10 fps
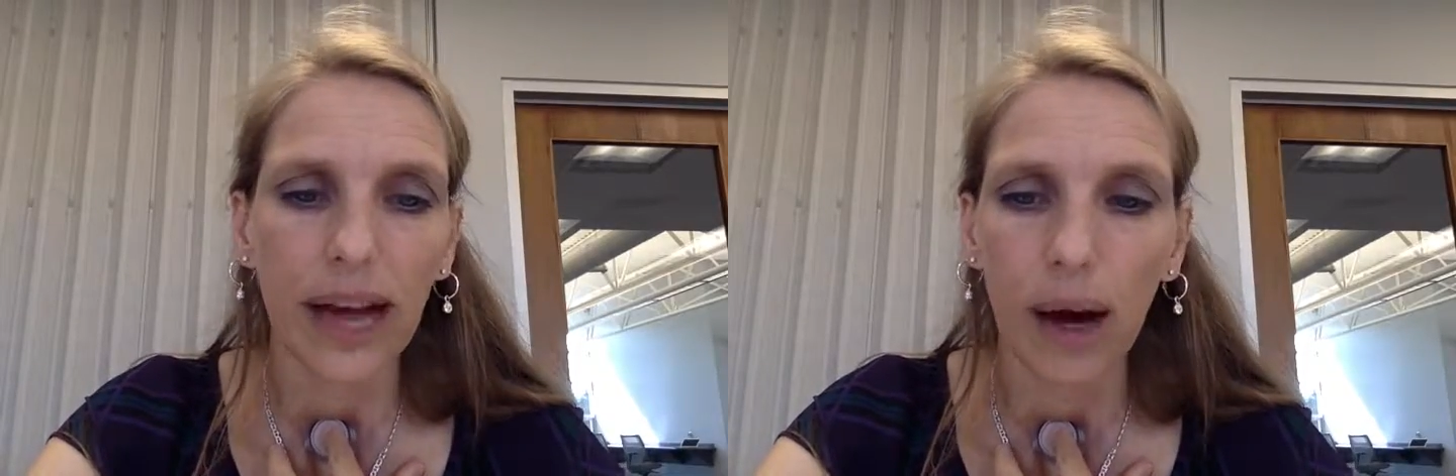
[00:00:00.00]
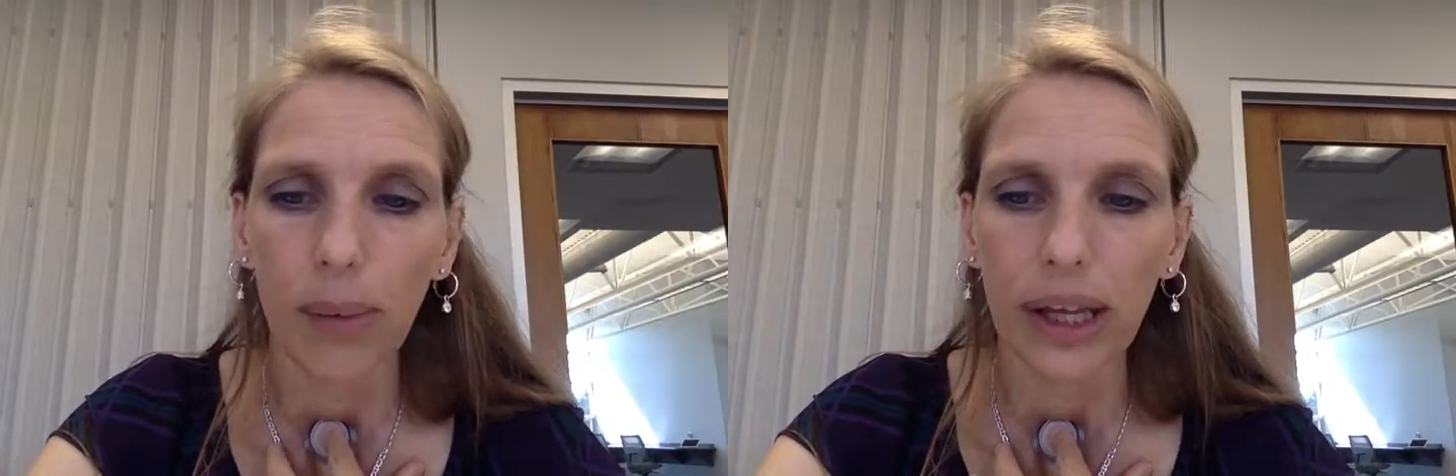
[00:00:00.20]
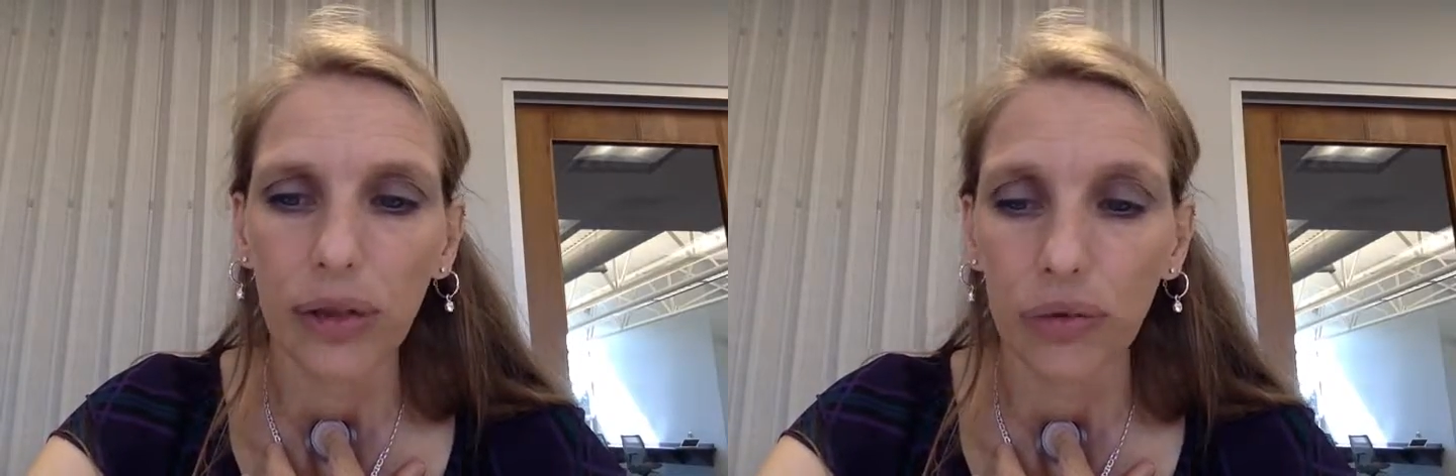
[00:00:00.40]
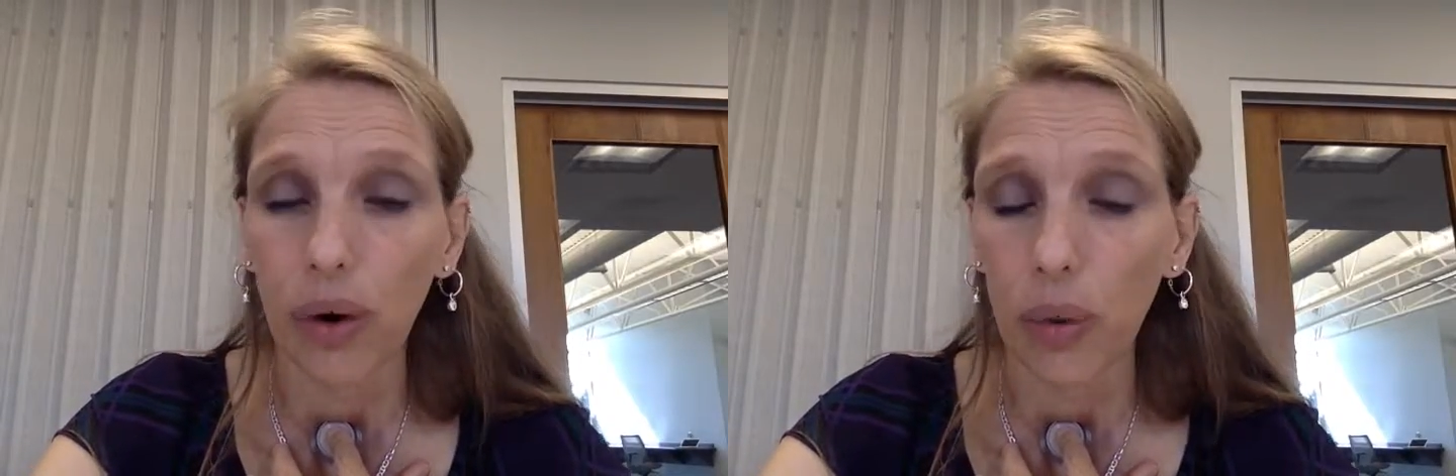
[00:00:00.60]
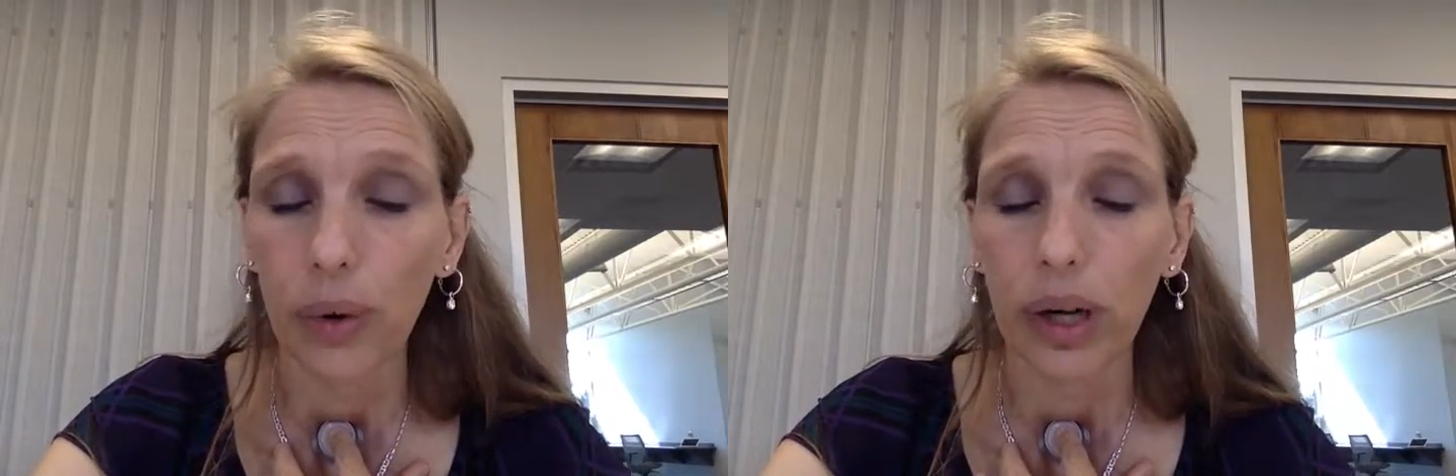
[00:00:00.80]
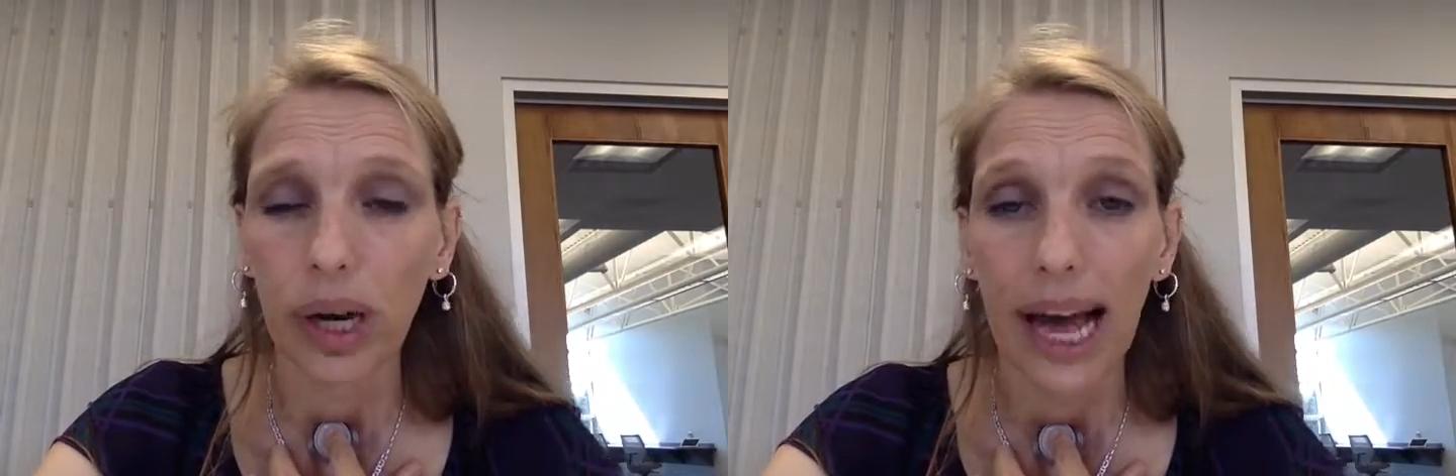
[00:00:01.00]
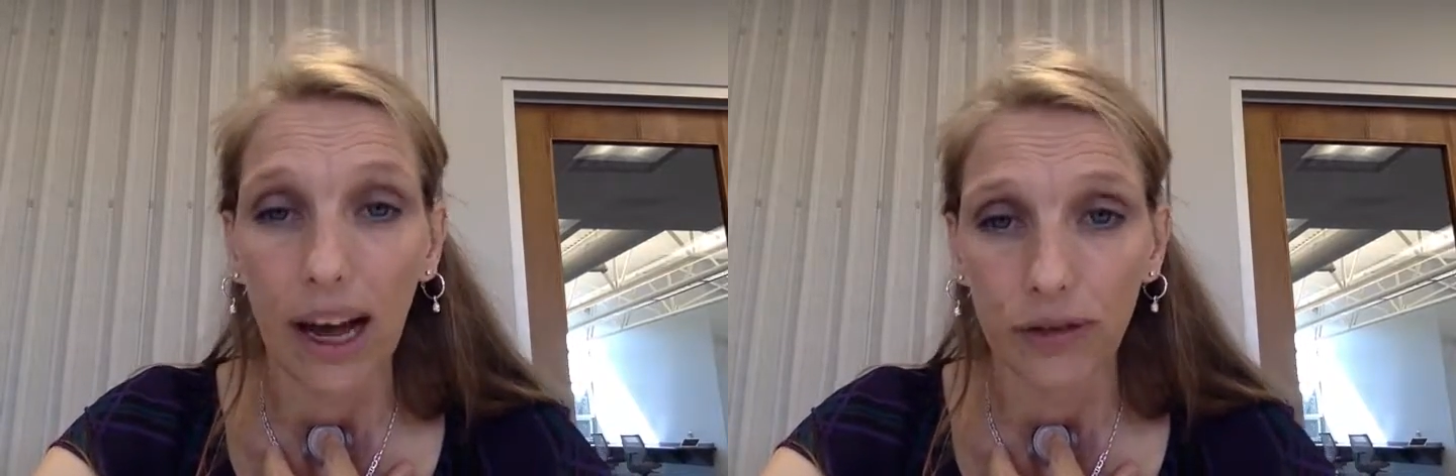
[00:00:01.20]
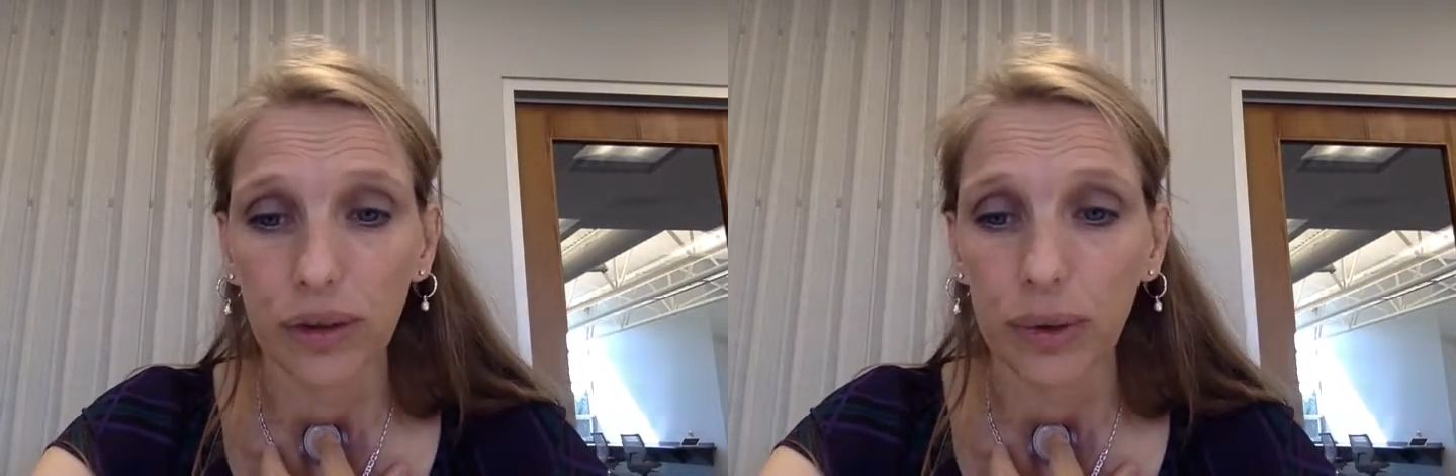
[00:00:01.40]
how my throat would look
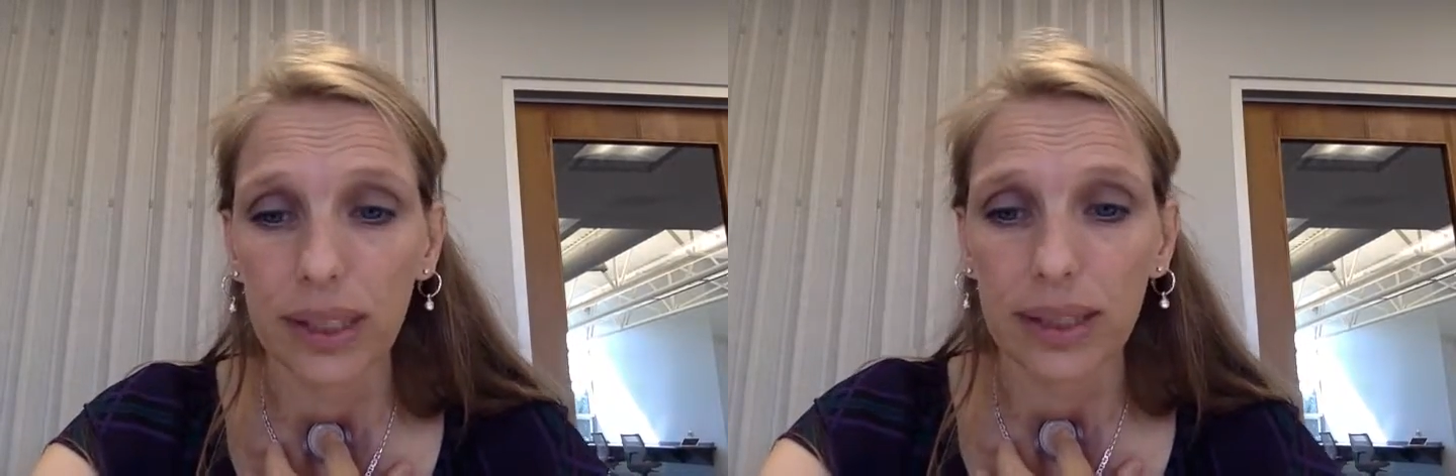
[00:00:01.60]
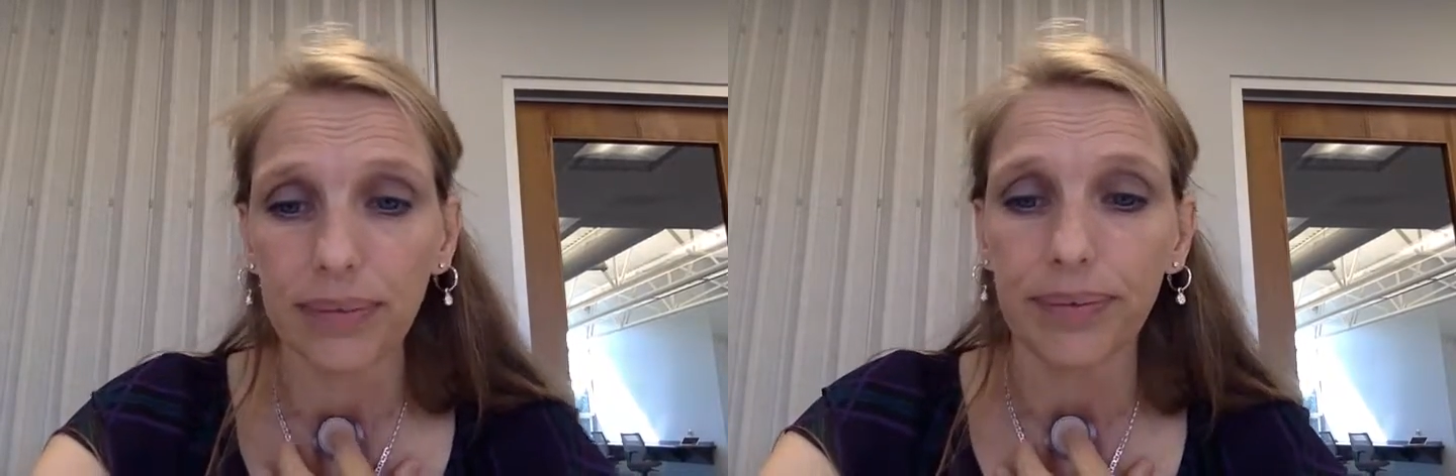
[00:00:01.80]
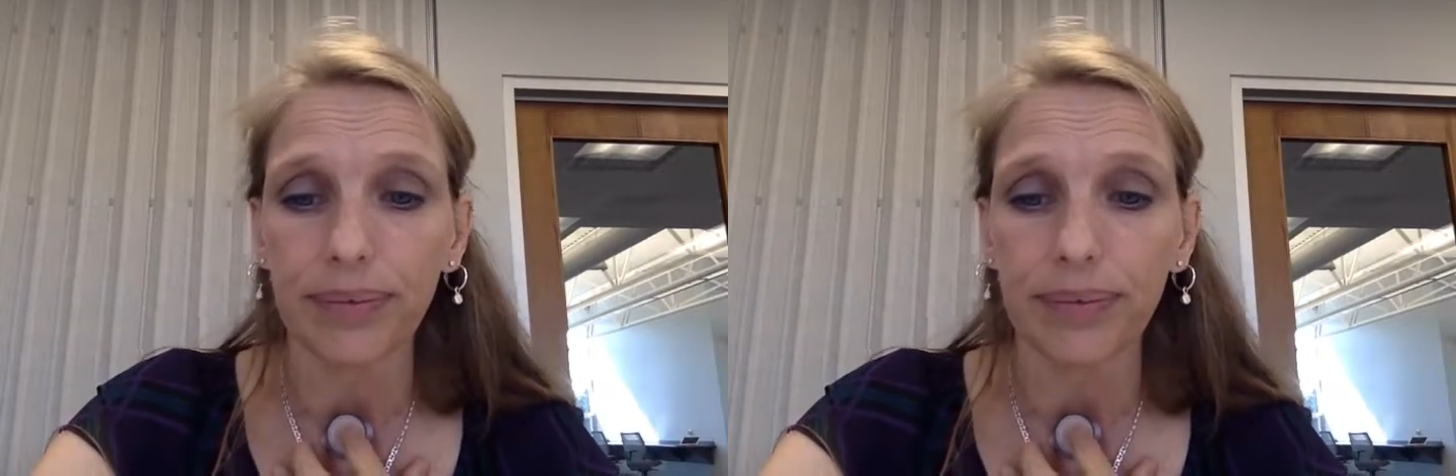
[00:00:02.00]
afterwards.